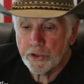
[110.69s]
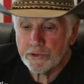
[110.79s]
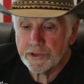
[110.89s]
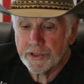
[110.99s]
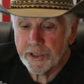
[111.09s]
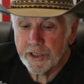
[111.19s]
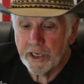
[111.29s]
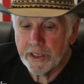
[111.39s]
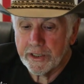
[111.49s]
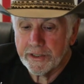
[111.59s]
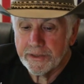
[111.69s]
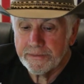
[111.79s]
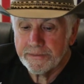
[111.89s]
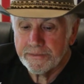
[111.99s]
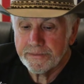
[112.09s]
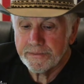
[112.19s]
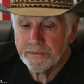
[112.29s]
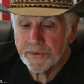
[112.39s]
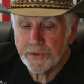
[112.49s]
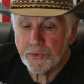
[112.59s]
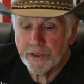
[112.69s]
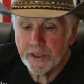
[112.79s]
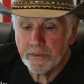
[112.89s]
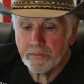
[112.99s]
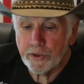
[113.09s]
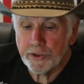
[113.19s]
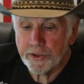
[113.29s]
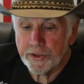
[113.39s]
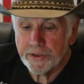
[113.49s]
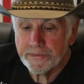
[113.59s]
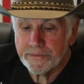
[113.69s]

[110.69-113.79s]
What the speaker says: Cursing God. 3. Murder.